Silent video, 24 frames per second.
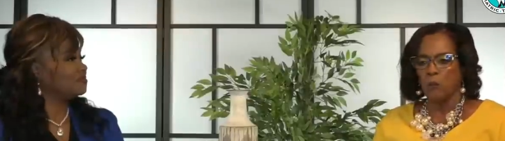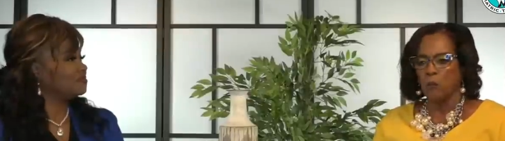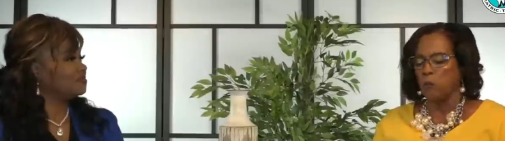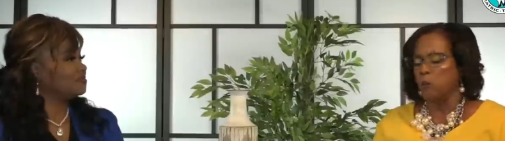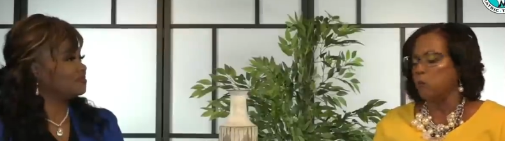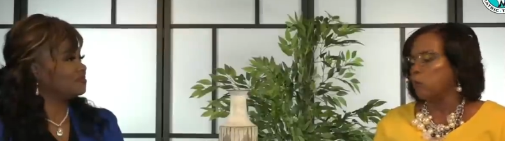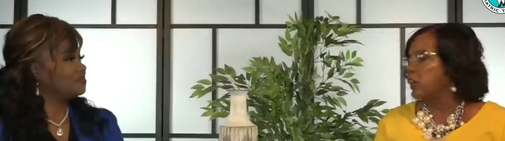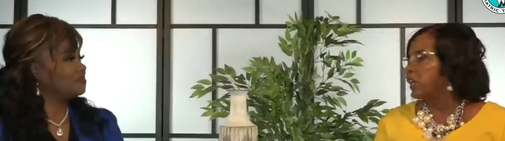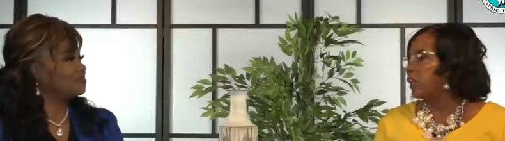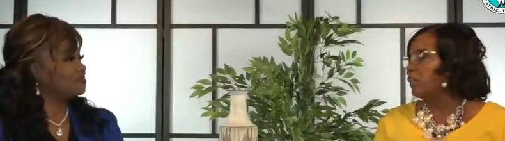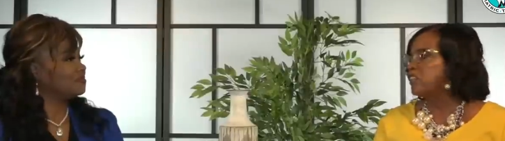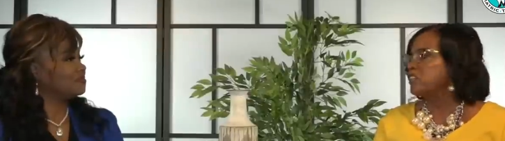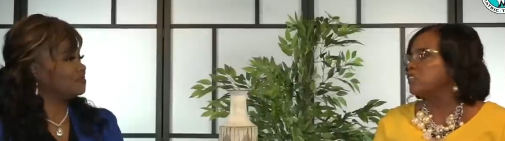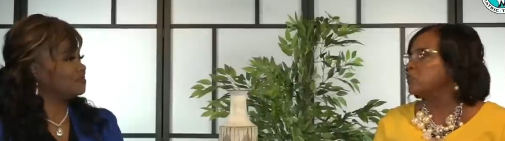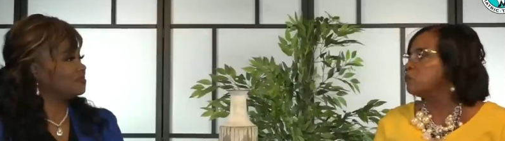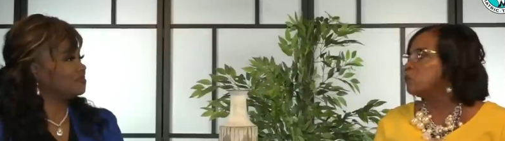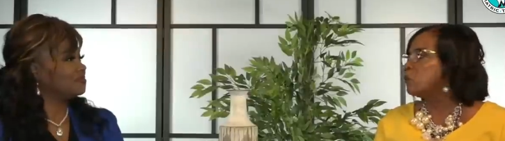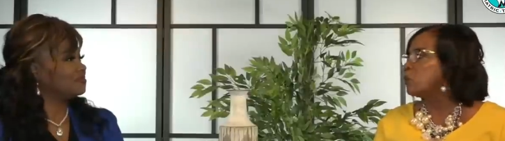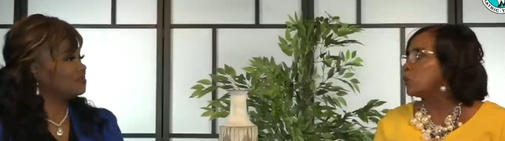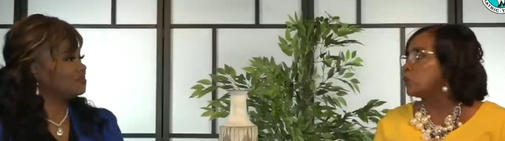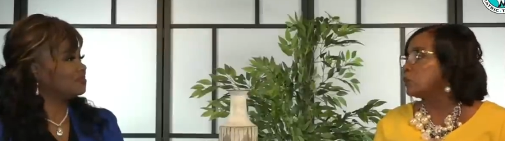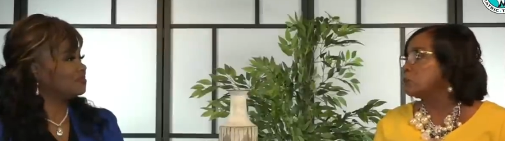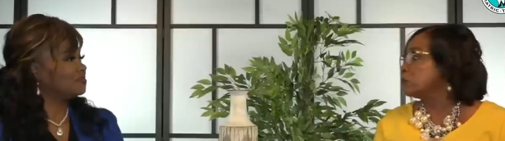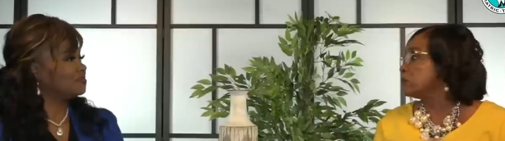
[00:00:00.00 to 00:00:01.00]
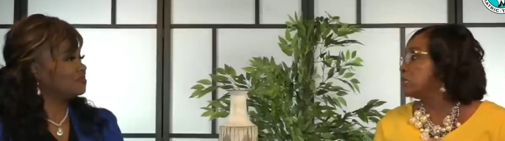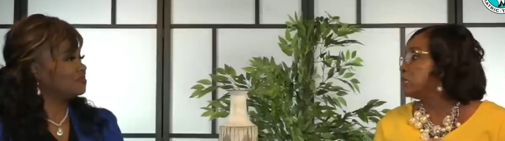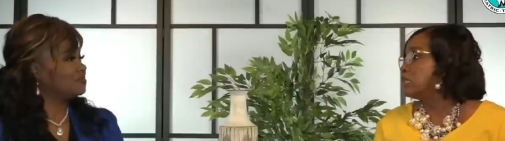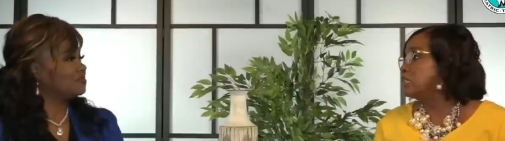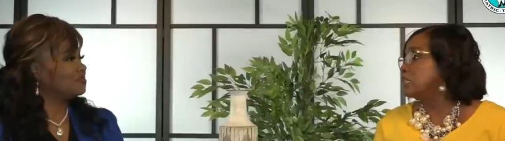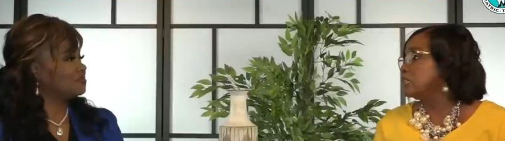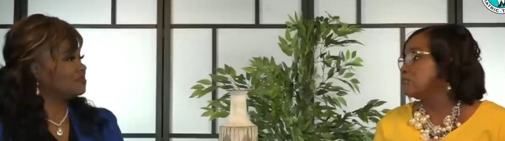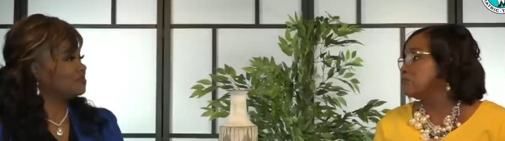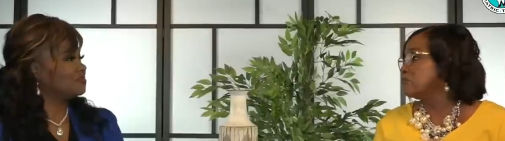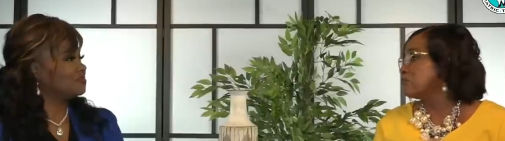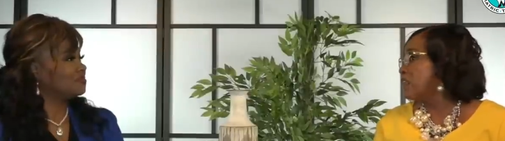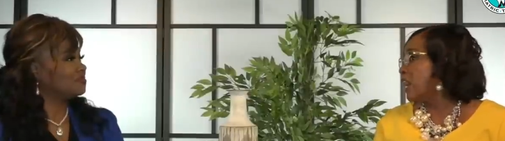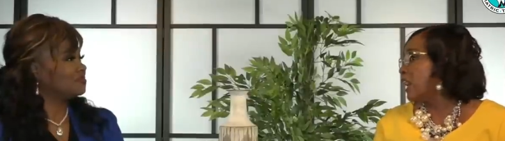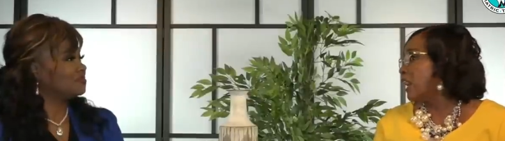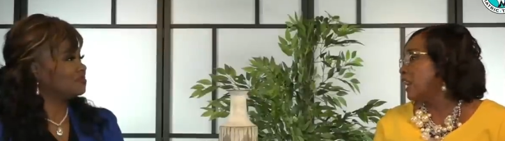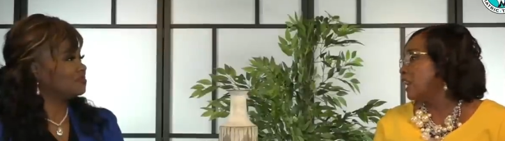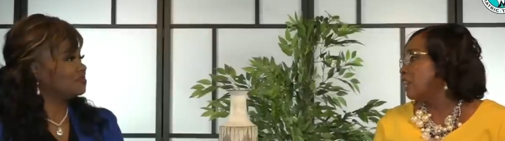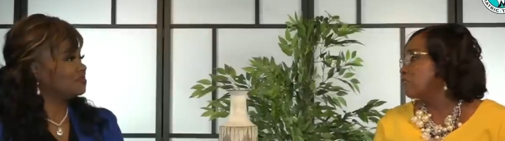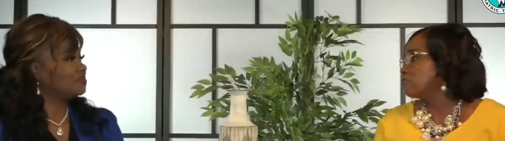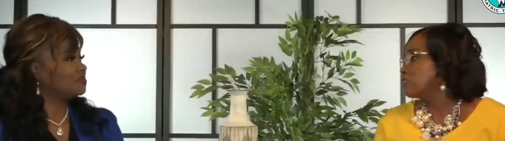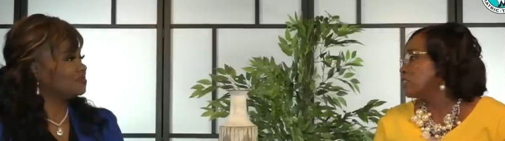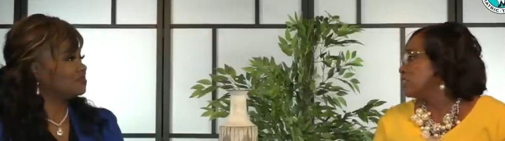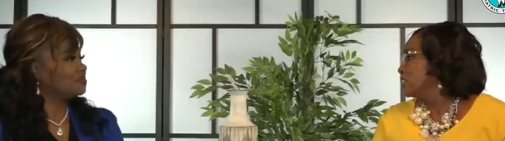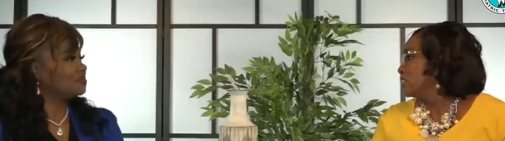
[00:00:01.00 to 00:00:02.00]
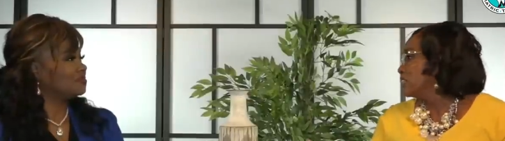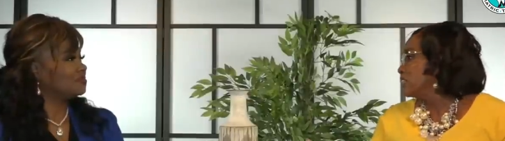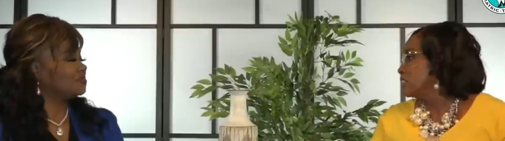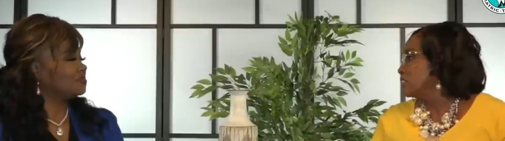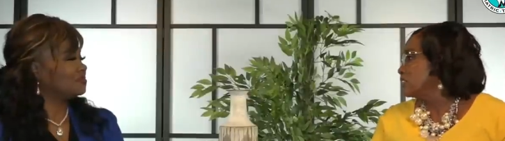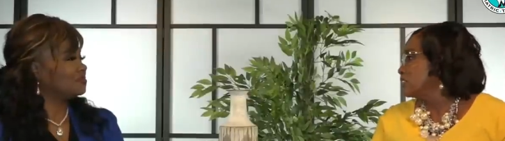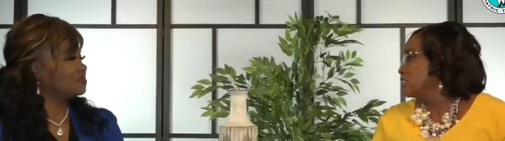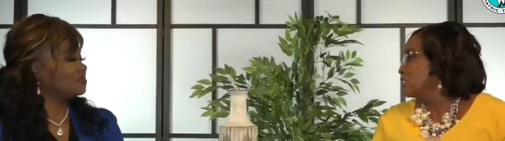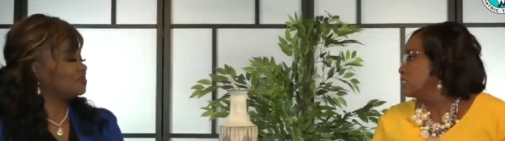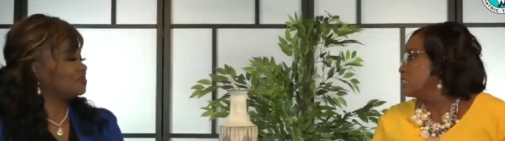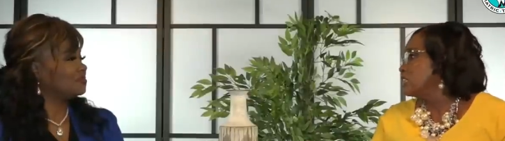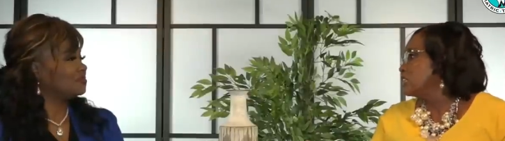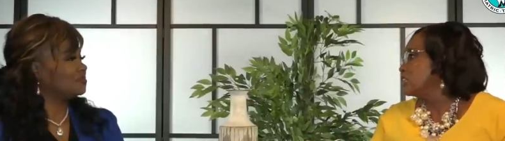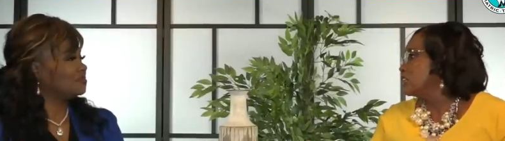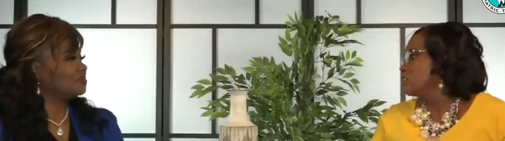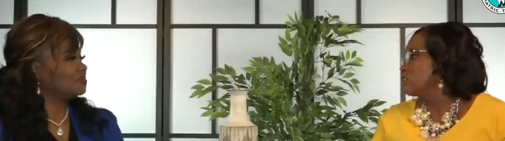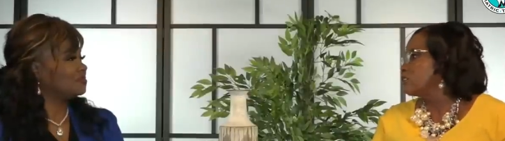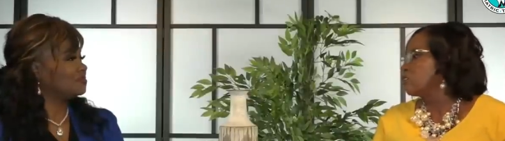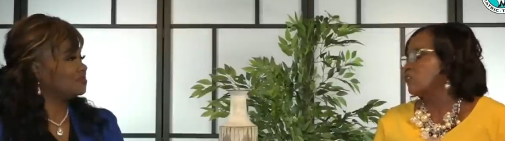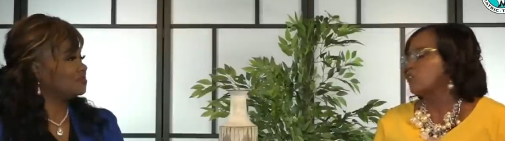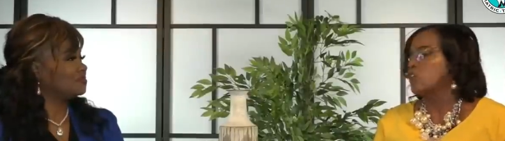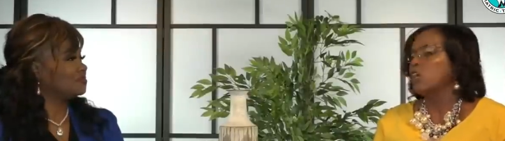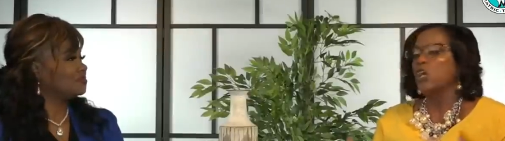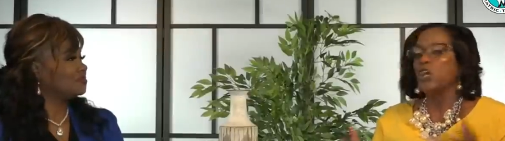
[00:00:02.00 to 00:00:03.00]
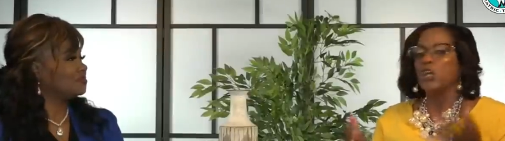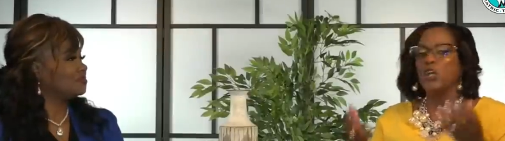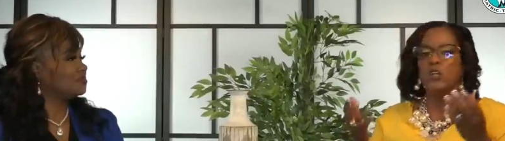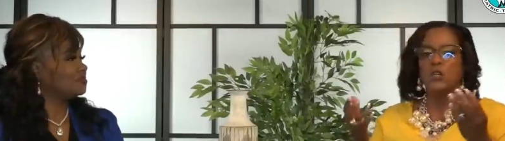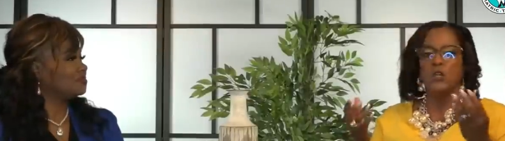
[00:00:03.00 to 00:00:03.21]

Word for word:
Speaker 1: where you want to be in five, ten years.